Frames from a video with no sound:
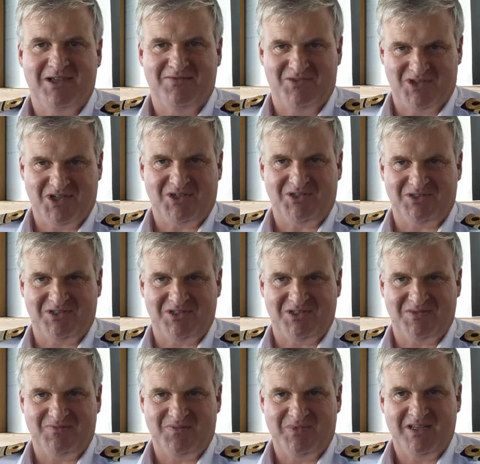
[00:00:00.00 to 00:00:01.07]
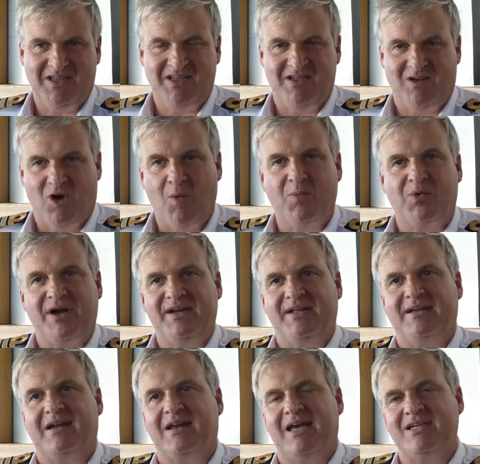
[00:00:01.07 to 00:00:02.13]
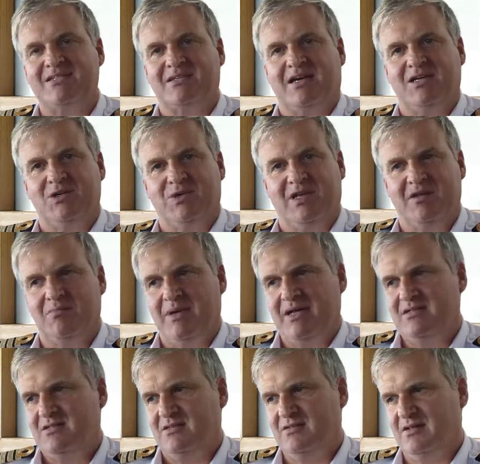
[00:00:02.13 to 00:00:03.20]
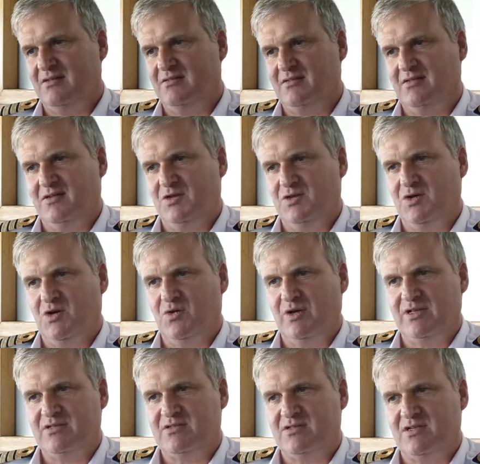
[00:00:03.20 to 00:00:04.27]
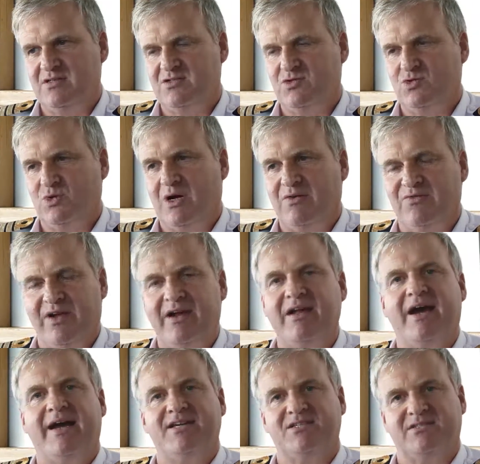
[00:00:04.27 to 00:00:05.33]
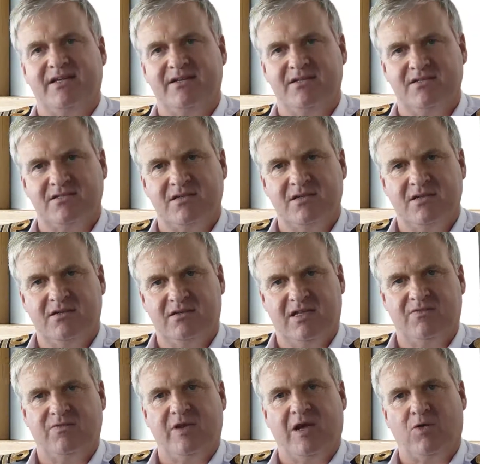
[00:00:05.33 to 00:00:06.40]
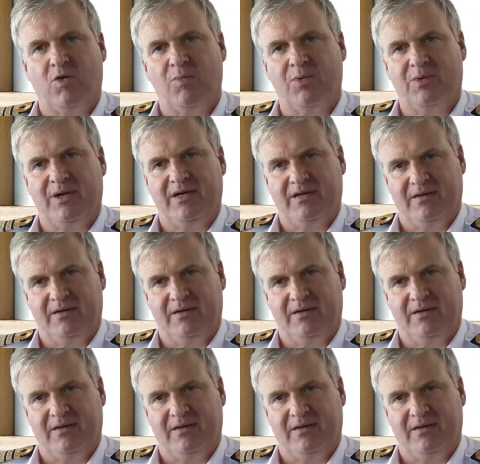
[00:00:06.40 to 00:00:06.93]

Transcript: facilities. Operating in Alaska, you can imagine that you know, it's to very high standards that we are operating.